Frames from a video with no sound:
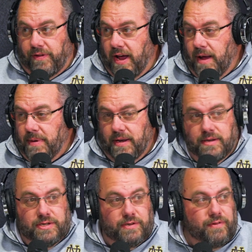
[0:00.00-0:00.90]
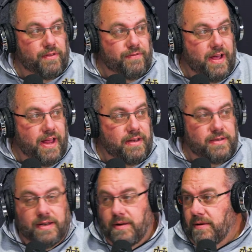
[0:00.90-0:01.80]
the fight. I mean, just for the fight.
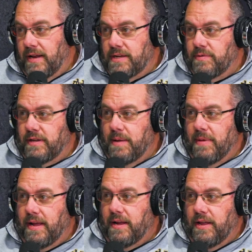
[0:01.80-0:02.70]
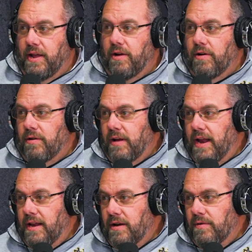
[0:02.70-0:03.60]
That's what they make a year,
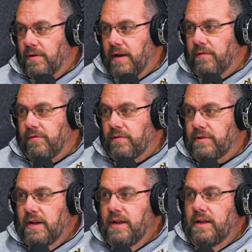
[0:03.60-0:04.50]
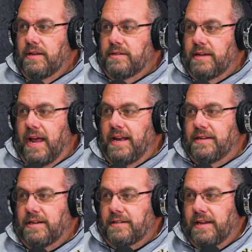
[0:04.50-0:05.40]
or whatever for
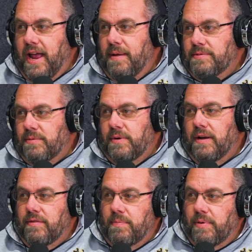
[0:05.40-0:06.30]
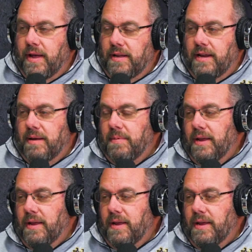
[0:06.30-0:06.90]
86 games or whatever you play in the